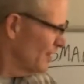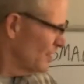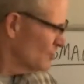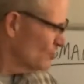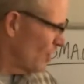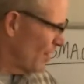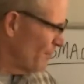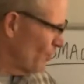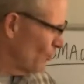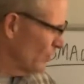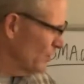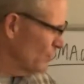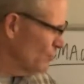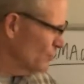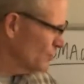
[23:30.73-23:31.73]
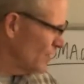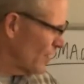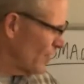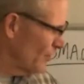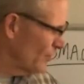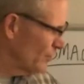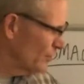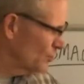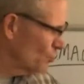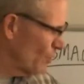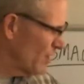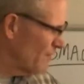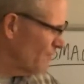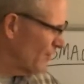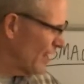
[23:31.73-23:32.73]
So I'm only using
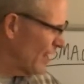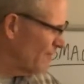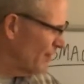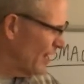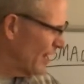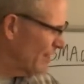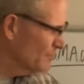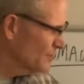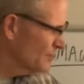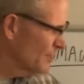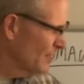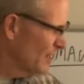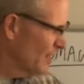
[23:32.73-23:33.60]
125 amps.